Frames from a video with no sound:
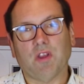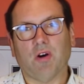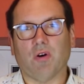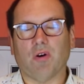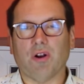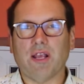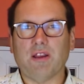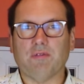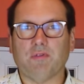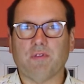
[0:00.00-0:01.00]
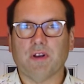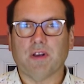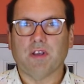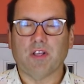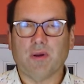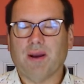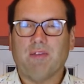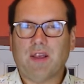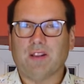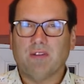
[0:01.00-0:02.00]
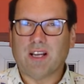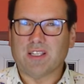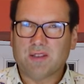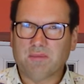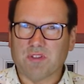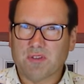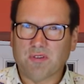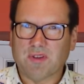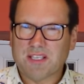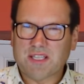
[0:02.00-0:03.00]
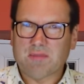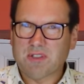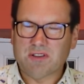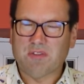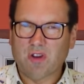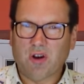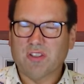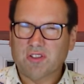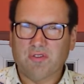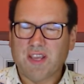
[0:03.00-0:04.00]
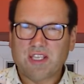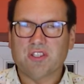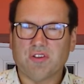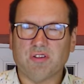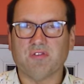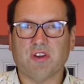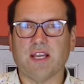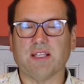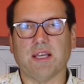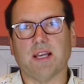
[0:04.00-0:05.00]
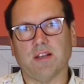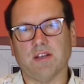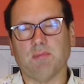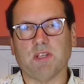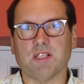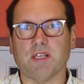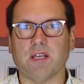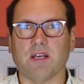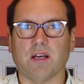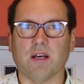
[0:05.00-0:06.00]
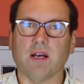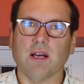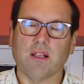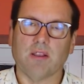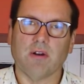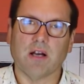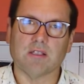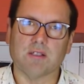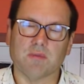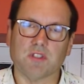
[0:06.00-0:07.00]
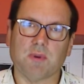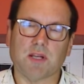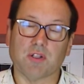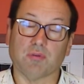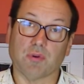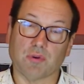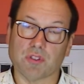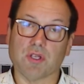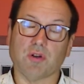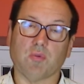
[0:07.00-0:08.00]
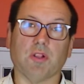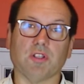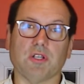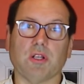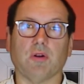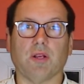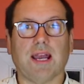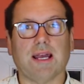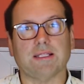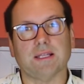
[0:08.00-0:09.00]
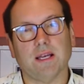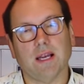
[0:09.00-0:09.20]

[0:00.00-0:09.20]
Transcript: or if you do have, there are some sort of exceptions. If you've got a sort of history of trading it and you miss a year, there are some special rules that you'd want to look at